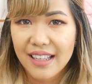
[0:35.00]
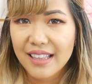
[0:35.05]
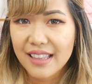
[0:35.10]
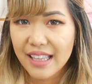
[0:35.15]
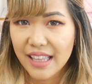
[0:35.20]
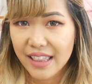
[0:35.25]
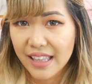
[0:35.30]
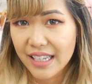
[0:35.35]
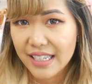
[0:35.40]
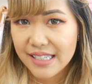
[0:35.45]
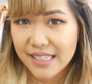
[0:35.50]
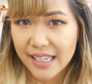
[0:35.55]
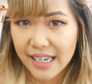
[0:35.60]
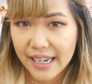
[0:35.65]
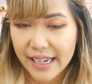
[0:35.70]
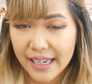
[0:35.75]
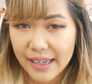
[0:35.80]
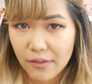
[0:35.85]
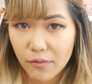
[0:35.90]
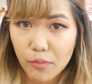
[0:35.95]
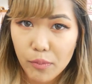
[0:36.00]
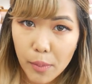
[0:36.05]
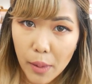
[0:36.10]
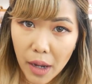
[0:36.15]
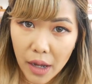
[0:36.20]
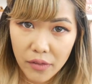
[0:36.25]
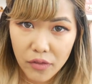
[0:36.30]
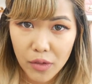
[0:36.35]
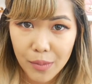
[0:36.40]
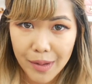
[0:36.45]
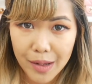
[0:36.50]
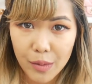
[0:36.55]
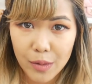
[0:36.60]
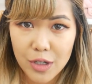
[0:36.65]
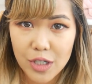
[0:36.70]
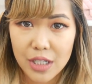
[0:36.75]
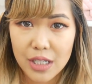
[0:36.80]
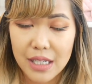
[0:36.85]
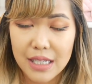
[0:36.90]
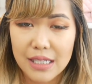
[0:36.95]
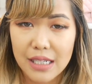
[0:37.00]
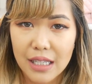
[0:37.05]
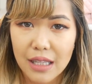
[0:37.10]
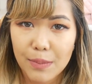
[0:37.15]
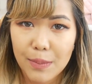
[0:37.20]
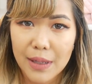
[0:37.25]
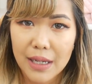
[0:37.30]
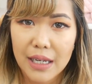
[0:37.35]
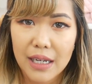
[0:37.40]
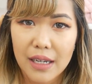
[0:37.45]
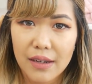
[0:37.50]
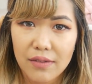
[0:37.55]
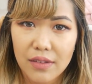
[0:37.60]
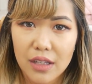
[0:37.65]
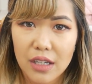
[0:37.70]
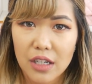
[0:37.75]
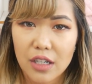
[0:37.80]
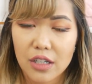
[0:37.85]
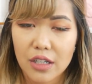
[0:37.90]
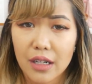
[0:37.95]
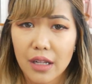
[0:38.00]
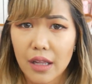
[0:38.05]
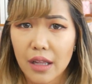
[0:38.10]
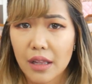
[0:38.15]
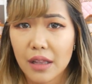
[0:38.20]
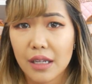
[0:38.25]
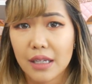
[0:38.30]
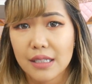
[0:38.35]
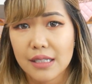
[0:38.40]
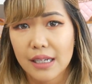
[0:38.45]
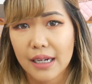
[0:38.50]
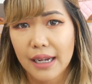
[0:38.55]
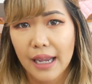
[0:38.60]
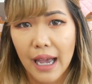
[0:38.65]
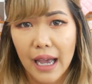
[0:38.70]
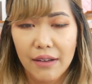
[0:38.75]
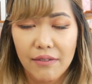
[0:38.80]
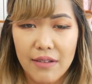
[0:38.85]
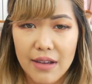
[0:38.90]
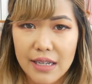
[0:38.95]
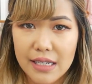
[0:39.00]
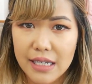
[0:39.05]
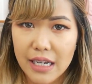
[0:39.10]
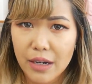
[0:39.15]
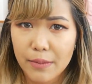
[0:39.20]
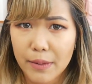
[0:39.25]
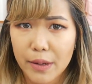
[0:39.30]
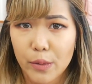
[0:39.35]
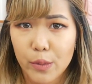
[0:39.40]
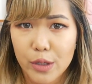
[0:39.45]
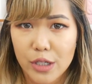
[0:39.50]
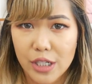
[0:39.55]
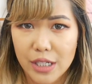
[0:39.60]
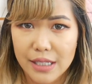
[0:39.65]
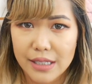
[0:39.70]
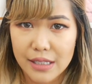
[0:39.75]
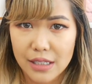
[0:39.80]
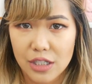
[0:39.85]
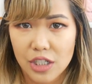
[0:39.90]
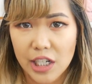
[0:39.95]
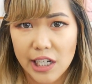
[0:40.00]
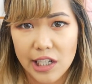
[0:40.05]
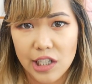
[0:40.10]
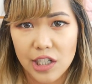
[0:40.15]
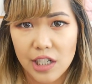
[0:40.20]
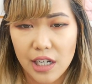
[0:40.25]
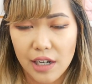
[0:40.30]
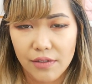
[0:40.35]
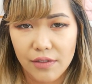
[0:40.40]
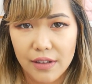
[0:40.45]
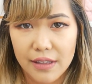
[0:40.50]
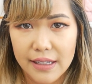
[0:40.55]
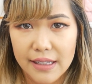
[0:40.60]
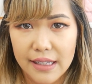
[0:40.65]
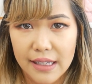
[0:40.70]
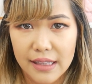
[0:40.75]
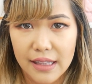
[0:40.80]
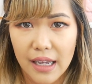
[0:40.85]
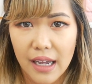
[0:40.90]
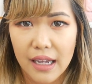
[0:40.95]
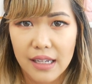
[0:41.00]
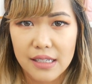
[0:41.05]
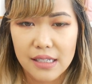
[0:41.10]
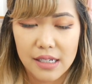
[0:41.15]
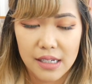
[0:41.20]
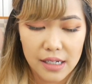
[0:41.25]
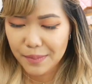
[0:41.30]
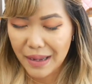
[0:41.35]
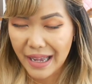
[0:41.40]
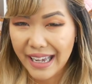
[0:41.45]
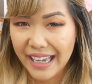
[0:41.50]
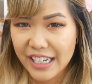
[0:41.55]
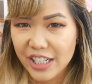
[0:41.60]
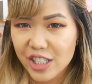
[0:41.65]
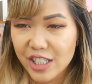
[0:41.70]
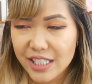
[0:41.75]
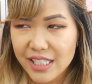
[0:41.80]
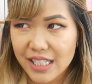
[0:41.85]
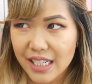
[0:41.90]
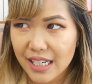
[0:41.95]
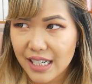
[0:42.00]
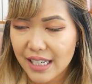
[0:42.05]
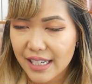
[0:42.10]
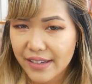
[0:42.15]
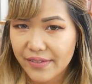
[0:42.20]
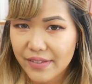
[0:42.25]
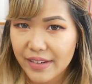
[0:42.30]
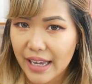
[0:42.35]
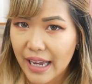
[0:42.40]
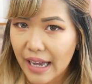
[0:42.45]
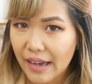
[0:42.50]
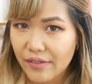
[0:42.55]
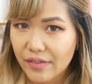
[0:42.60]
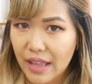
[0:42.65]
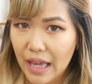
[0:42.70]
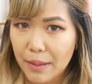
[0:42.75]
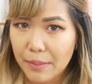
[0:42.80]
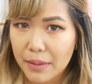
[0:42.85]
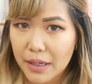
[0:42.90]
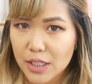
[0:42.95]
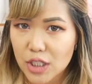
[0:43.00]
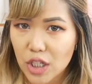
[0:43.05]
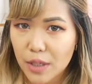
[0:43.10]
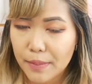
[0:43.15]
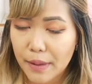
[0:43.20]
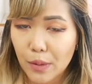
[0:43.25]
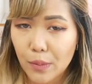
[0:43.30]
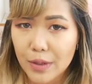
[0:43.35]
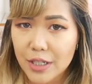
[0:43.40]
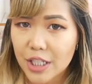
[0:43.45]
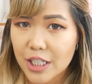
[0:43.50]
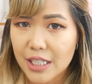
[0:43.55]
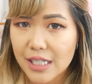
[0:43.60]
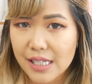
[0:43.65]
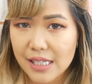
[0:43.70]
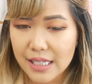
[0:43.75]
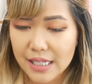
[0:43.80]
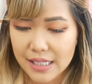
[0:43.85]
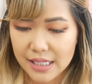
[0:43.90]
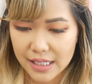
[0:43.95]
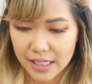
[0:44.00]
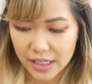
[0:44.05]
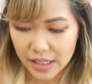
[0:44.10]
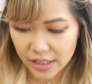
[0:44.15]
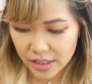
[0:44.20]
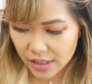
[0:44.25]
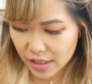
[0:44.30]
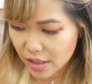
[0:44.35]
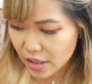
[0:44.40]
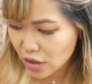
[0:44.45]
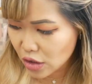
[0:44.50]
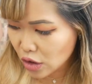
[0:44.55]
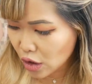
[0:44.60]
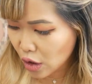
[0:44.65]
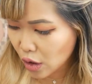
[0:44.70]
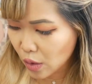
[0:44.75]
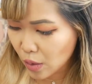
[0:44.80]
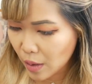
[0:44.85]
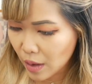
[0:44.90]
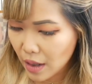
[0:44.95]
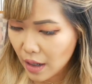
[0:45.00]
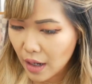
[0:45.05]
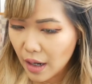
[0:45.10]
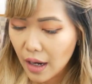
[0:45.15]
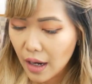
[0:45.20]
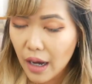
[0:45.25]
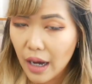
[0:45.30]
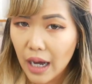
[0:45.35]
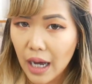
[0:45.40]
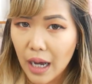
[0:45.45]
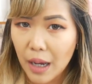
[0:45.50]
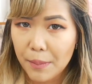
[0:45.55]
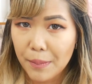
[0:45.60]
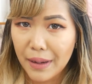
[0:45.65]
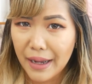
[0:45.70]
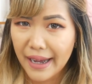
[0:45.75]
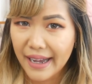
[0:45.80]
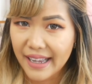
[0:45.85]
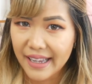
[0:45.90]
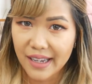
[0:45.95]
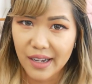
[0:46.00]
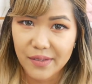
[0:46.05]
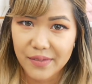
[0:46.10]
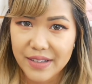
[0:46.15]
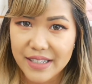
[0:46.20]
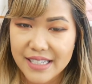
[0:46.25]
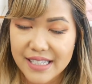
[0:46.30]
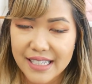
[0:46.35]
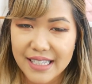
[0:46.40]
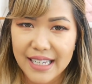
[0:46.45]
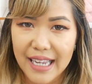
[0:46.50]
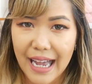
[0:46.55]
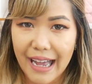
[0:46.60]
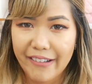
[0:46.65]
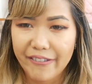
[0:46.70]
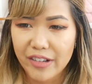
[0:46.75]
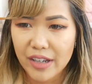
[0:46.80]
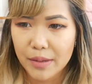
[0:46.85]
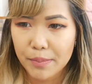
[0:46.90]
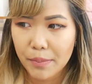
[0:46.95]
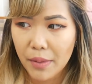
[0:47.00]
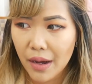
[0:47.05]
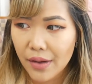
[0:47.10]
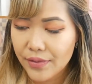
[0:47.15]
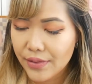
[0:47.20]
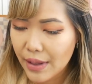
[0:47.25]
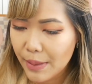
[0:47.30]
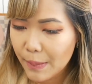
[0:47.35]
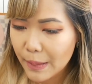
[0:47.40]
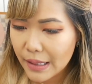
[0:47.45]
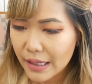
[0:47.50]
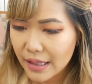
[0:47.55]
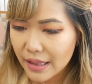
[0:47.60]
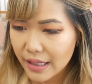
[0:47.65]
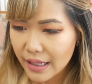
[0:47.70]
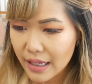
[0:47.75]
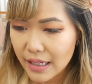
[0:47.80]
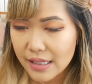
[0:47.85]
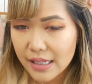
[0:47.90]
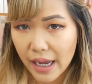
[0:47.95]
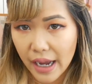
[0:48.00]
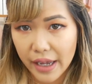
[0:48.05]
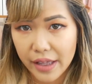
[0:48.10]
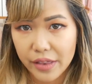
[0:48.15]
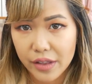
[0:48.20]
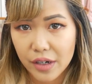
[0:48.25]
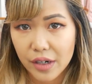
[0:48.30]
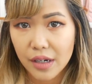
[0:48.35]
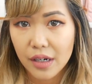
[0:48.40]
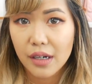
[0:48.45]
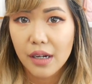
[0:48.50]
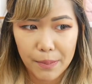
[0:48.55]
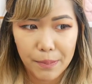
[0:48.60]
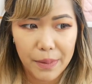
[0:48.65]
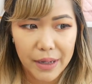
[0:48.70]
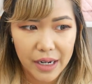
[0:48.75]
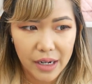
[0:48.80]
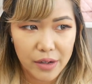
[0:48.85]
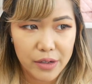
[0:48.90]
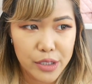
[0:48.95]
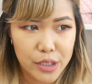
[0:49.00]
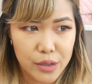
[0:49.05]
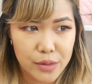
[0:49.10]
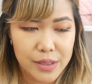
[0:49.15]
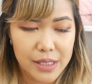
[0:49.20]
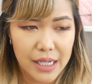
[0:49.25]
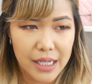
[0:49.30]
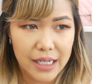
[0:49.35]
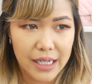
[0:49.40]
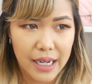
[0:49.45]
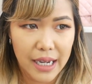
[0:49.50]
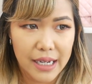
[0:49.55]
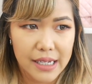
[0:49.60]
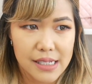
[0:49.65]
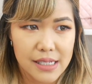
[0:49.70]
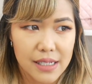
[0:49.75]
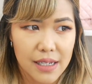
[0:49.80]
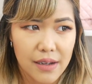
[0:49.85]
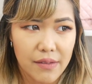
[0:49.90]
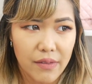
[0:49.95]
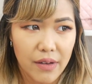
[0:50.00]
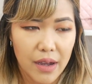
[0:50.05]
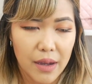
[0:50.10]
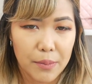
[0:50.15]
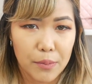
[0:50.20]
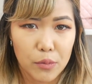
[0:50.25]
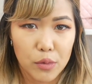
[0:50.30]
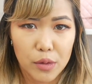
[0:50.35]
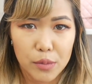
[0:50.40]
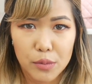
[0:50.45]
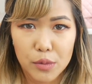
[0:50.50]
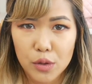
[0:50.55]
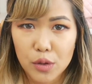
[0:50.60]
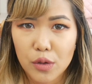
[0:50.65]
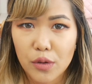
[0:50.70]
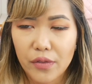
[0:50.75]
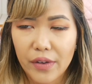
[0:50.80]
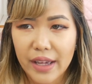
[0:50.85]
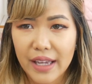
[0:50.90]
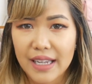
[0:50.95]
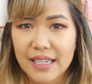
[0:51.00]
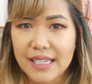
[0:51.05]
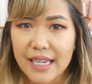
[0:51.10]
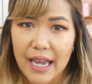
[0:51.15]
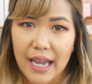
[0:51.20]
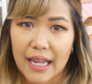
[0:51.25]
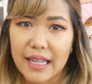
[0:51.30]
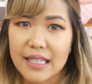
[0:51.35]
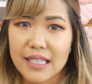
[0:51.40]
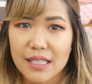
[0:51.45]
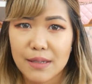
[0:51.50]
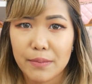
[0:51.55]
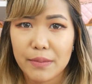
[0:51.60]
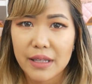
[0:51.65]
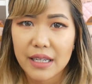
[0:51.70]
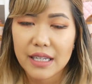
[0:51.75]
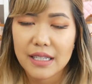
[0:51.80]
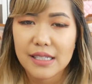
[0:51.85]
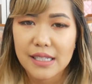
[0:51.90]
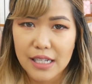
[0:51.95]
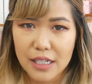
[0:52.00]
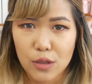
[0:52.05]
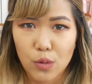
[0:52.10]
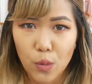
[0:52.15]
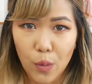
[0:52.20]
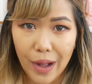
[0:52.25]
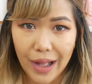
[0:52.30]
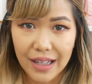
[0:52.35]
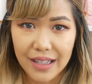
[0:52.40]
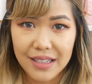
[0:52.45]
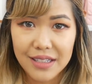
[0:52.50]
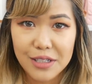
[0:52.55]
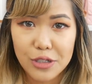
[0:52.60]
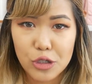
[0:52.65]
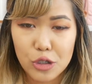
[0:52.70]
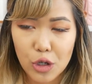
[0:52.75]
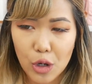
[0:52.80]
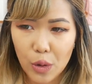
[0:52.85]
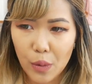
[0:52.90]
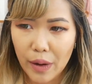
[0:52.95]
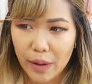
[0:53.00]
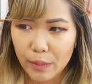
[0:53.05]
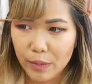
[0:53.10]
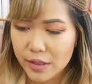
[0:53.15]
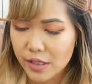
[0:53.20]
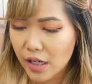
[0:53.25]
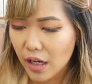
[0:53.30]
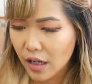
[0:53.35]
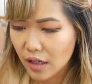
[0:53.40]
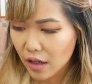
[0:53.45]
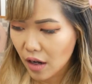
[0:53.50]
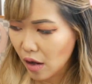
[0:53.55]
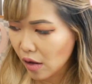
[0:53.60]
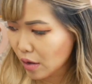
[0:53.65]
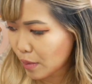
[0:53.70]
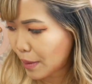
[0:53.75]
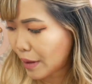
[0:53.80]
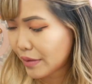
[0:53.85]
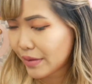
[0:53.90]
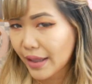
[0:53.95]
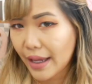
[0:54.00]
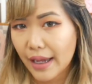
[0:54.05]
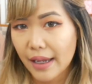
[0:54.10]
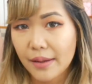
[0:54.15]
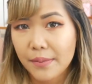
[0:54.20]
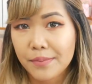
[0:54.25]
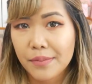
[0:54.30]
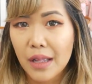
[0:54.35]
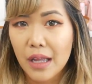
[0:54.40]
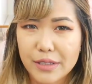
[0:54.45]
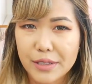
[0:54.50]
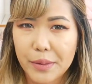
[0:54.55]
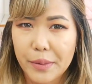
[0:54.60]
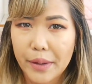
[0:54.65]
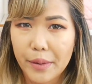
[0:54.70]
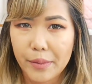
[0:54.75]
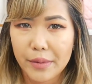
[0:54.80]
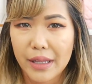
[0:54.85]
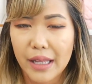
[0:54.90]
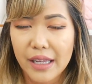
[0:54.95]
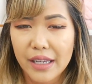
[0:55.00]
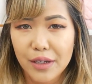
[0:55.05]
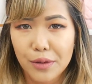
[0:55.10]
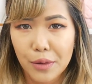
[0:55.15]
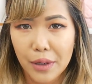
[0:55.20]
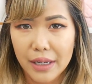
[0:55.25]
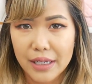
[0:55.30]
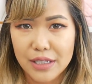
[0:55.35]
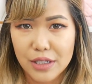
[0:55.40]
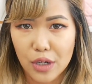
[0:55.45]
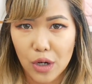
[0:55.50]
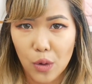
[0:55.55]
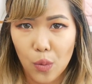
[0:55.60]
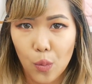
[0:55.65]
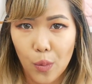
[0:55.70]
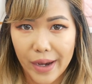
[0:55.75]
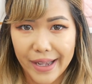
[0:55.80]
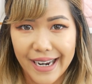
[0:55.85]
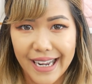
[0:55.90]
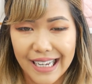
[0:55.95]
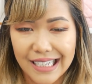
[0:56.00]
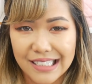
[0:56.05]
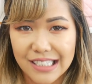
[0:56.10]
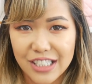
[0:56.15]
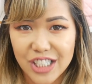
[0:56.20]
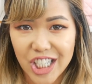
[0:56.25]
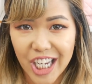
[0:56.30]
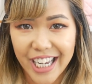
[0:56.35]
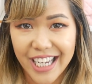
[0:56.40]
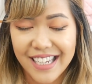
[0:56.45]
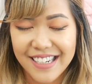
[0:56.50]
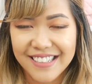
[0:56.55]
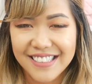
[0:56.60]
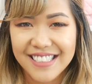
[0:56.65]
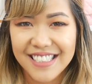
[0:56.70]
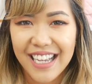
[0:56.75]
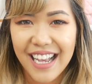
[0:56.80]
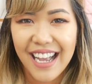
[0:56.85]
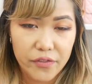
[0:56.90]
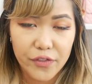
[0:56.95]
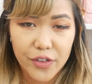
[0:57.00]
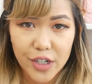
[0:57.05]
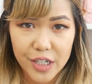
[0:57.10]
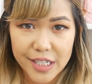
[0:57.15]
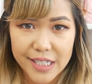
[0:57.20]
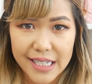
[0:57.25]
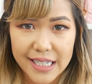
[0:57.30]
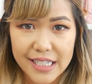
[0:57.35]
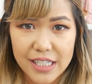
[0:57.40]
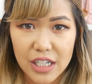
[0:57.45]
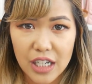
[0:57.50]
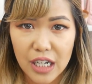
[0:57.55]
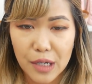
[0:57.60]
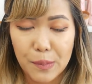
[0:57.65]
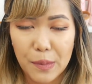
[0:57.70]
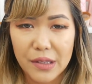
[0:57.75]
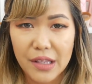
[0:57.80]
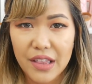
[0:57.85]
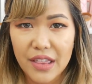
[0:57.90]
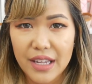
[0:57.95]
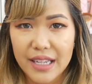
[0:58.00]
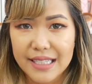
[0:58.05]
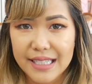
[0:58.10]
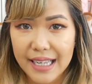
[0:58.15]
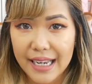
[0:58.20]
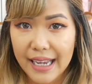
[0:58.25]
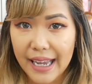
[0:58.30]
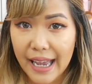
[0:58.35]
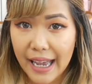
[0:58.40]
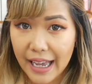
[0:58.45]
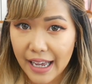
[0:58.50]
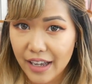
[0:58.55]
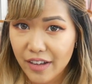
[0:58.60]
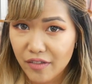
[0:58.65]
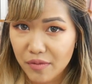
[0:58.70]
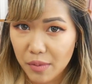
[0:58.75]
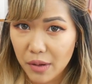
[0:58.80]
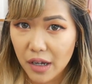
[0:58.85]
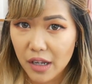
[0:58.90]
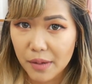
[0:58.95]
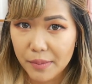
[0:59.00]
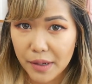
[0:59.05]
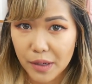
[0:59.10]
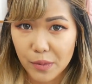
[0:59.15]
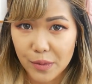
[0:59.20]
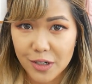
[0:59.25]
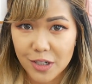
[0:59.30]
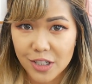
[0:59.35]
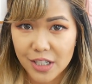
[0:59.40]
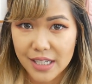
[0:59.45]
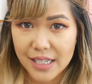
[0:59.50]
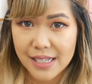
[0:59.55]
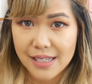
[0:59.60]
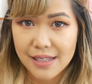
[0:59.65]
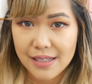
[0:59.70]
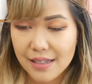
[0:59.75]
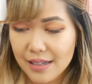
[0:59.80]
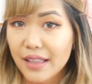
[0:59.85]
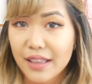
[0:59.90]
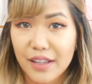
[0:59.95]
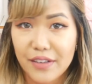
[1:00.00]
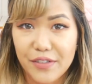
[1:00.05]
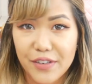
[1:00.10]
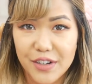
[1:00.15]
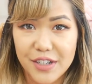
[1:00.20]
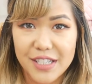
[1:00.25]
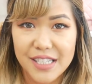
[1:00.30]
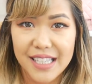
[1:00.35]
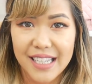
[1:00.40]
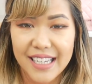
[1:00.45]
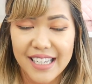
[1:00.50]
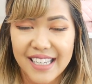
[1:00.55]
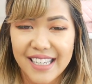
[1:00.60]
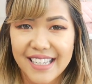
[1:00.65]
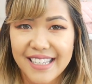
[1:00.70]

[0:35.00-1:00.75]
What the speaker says: the things that I bought for my wishlist at the beginning of the year and the things that I haven't, how my wishlist has changed and everything like that. I actually didn't even have that much on my wishlist this year, so I obviously haven't bought that many things either, but I also did kind of remove and add some things as well, so I will talk all about that. So I will let you guys know what has changed. First, let's talk about the things that I have bought on my wishlist. The first thing